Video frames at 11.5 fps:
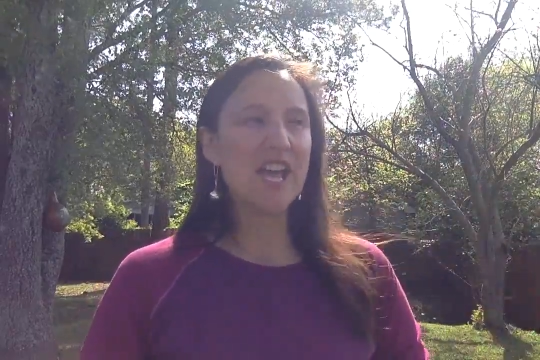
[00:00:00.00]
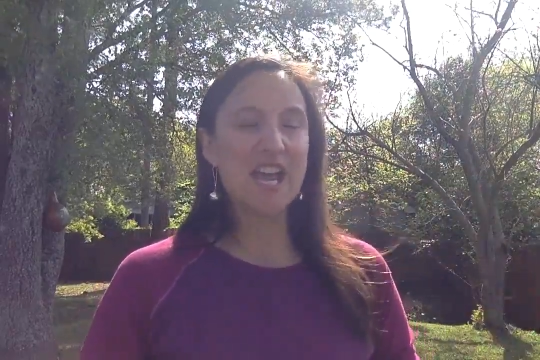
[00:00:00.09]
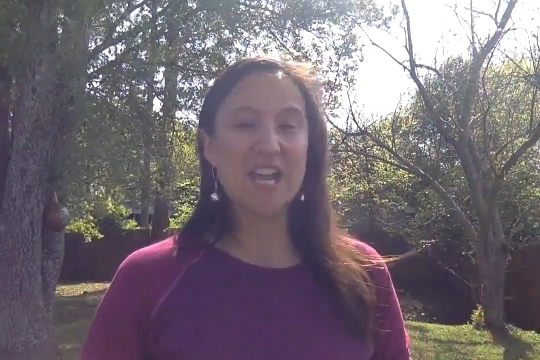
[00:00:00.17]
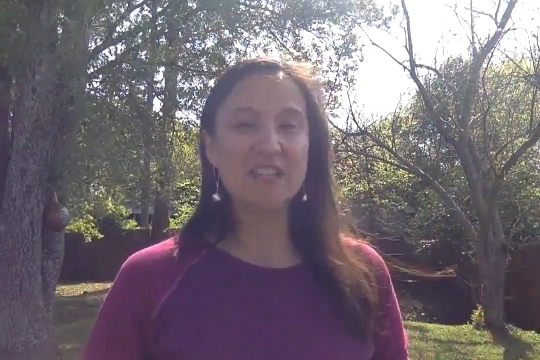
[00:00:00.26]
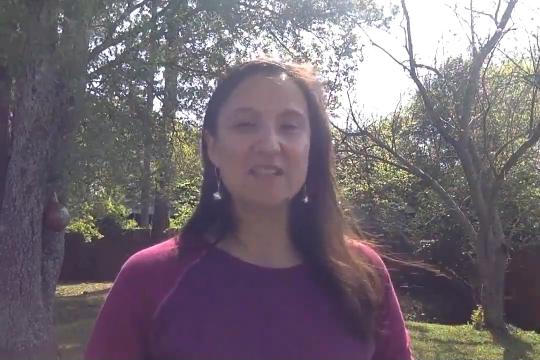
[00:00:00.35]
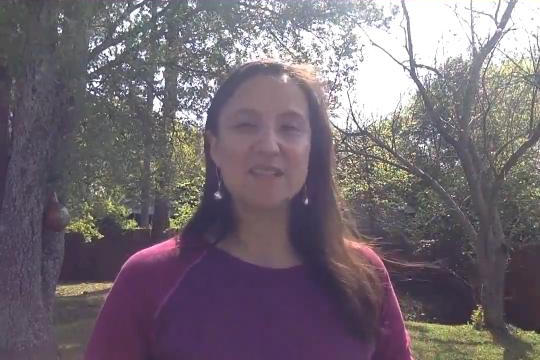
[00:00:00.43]

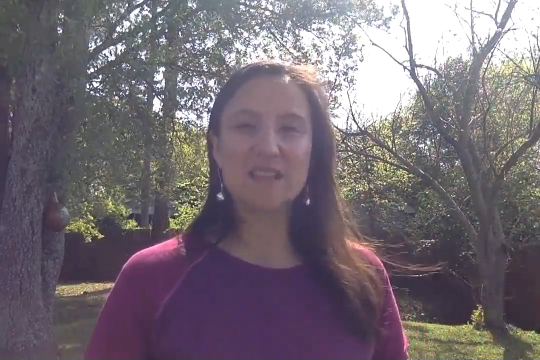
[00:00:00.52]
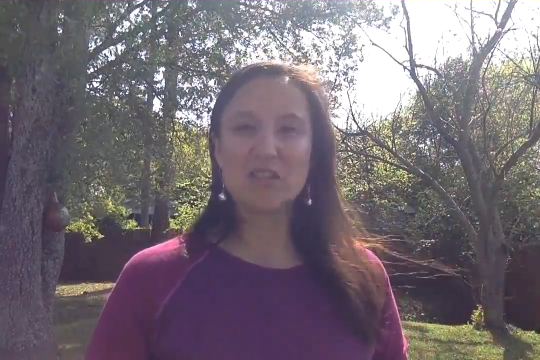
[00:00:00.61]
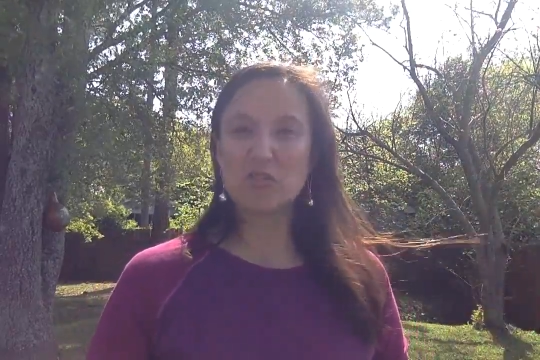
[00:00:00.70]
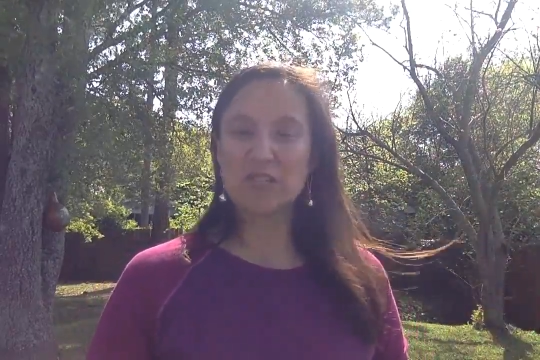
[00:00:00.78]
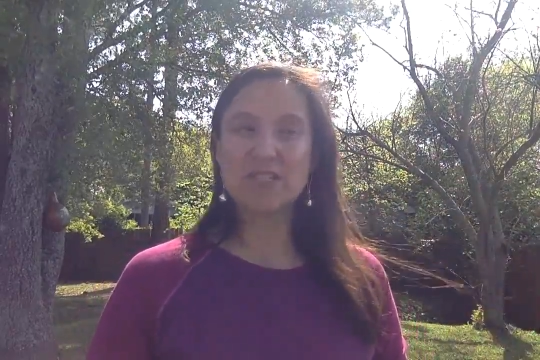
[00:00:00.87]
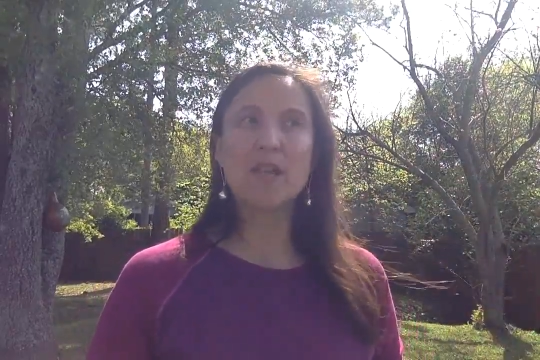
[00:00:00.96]
And
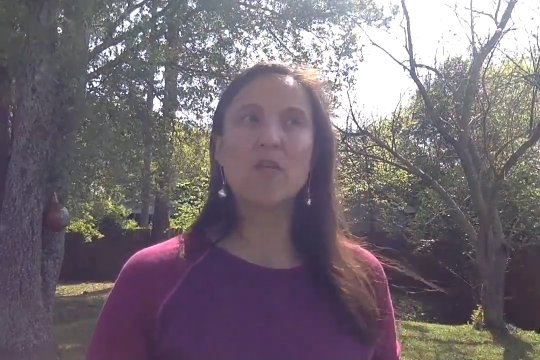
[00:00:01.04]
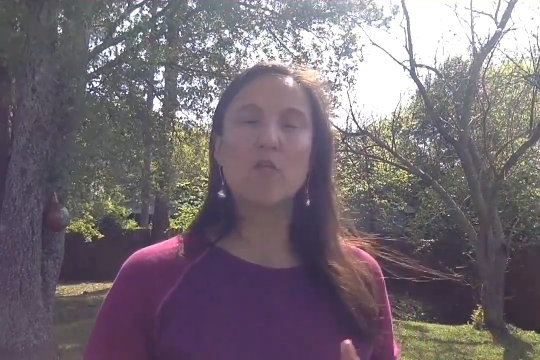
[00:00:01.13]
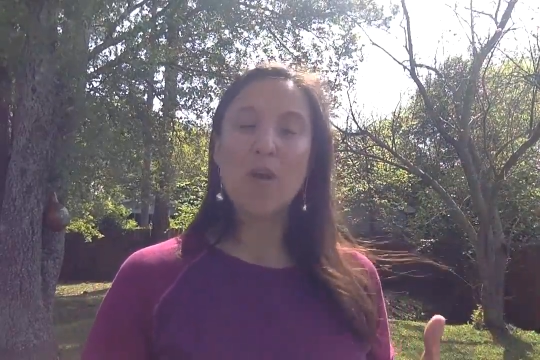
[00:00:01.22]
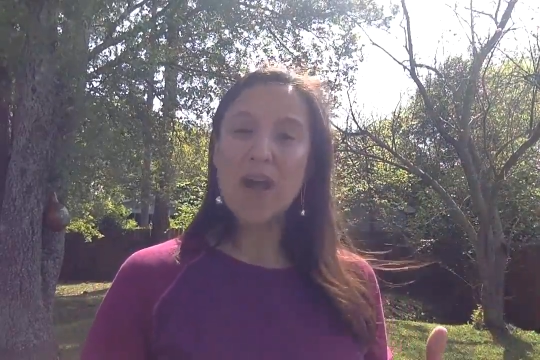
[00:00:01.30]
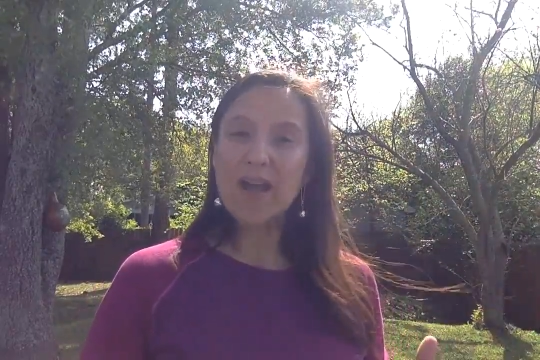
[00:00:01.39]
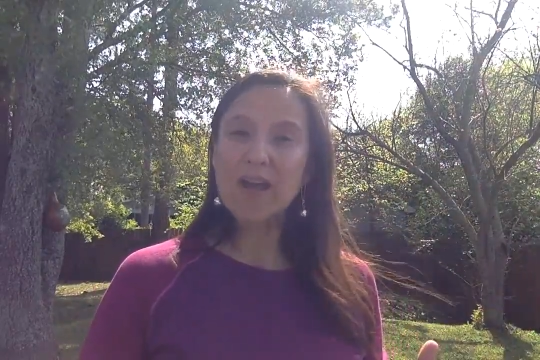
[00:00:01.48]
you can say,
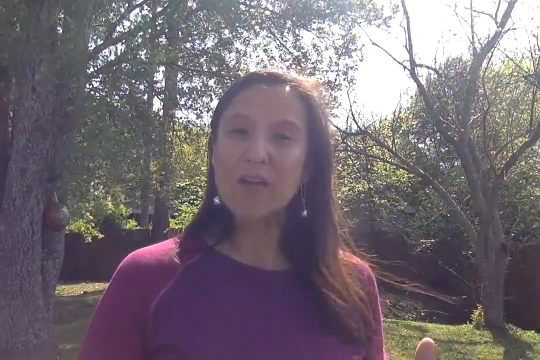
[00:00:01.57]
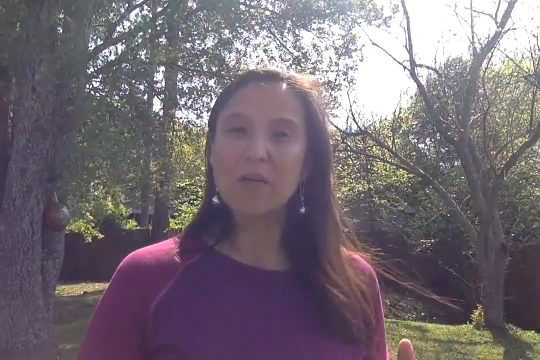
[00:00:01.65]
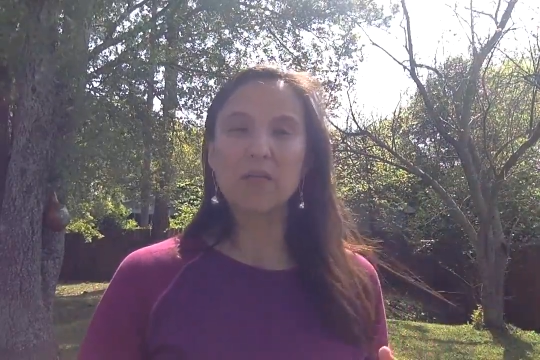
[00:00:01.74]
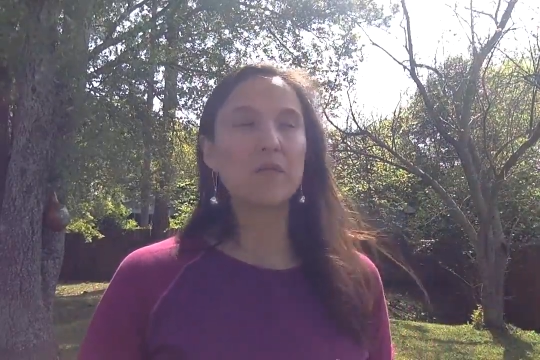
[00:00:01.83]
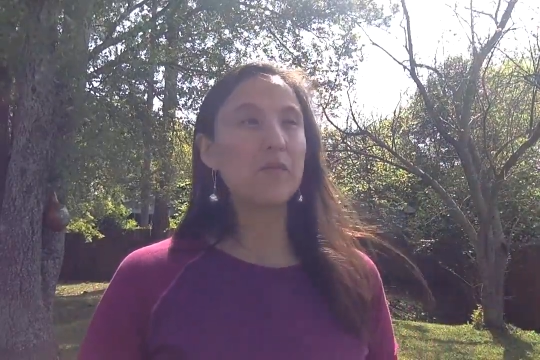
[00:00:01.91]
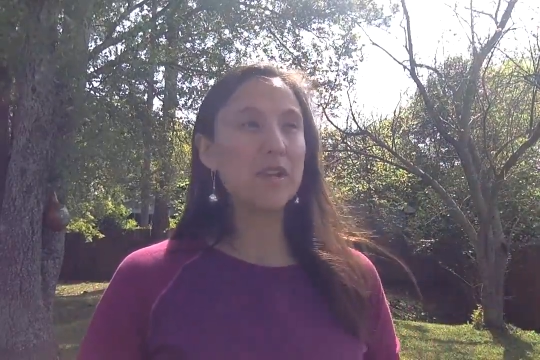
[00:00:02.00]

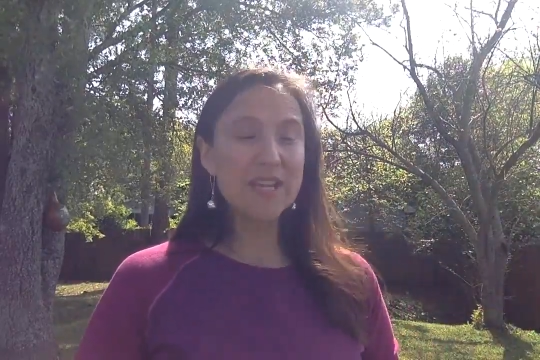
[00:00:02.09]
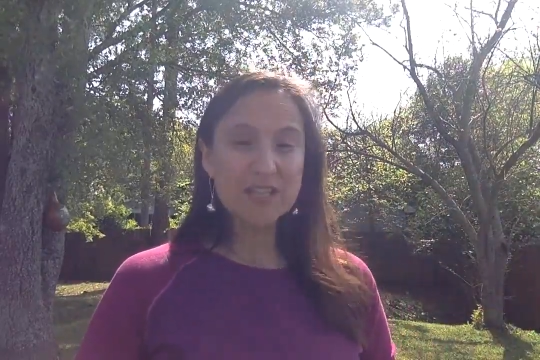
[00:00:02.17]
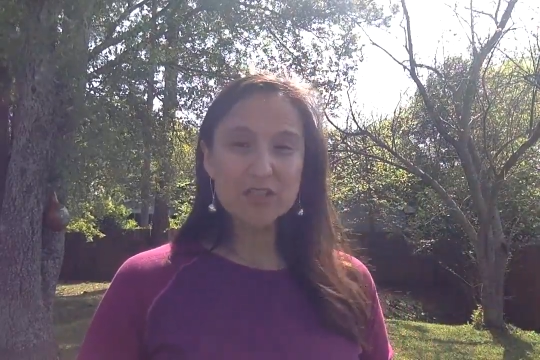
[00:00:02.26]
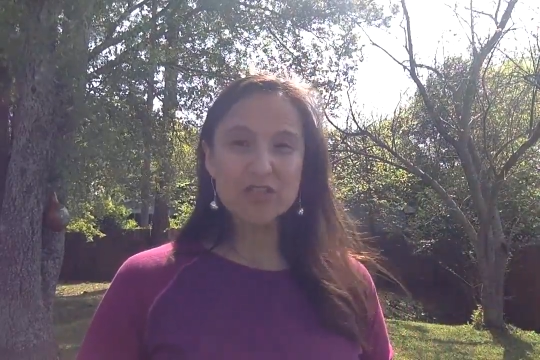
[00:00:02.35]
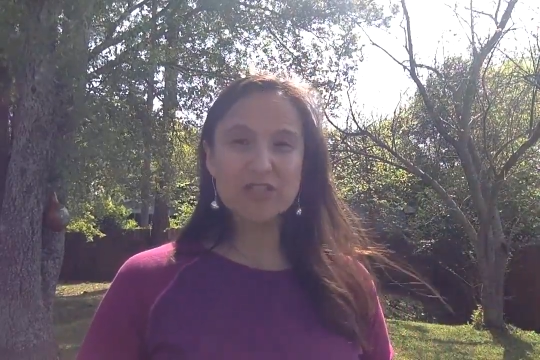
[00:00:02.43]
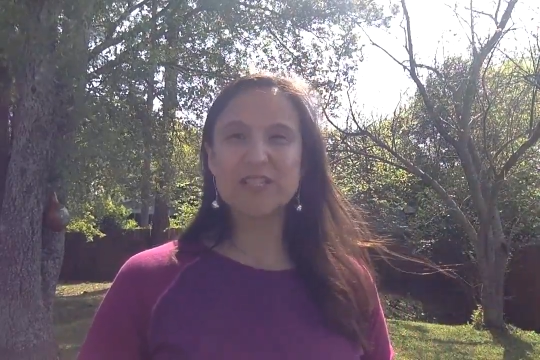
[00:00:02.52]
wow,
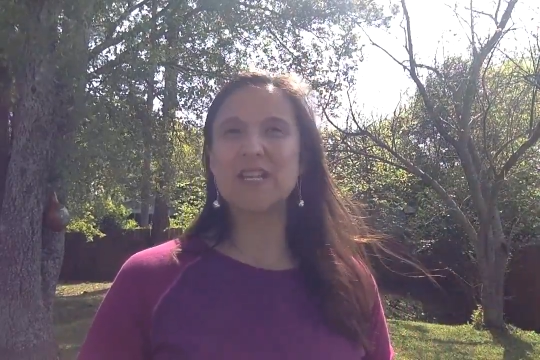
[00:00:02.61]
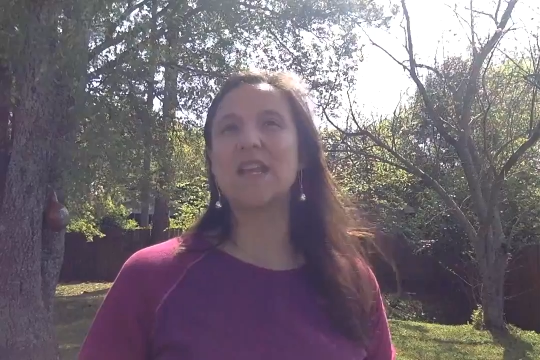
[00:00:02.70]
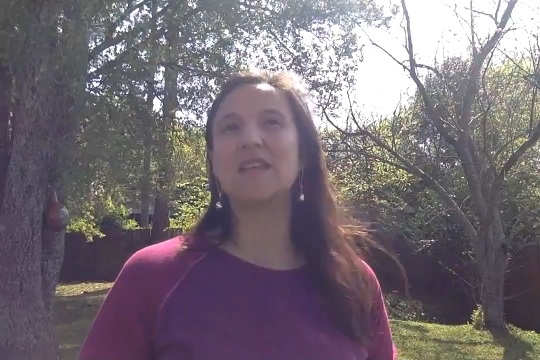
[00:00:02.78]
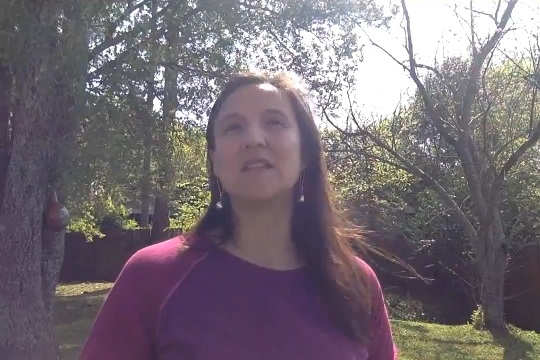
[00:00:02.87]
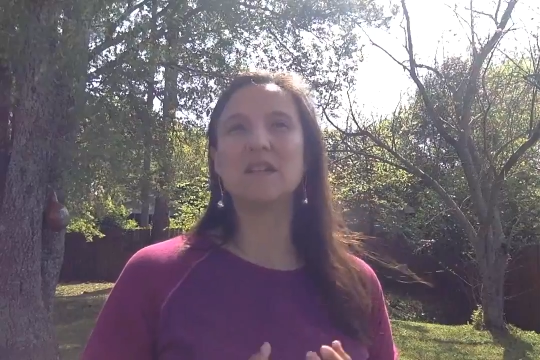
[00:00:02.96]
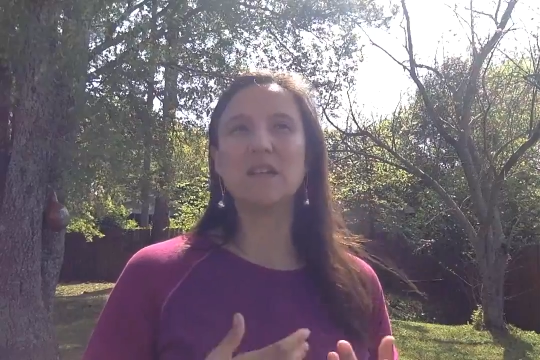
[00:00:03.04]

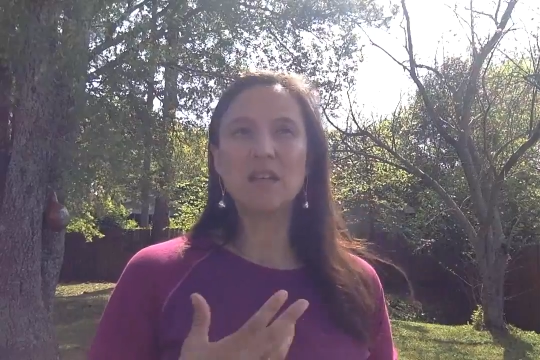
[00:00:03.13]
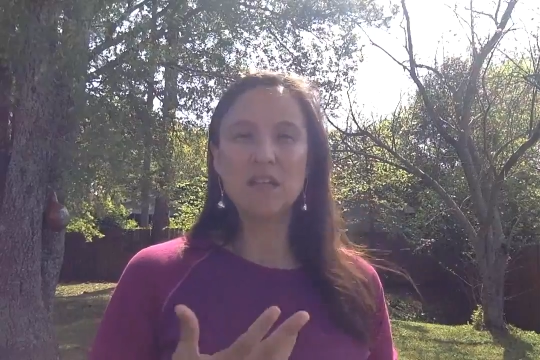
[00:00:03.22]
interesting.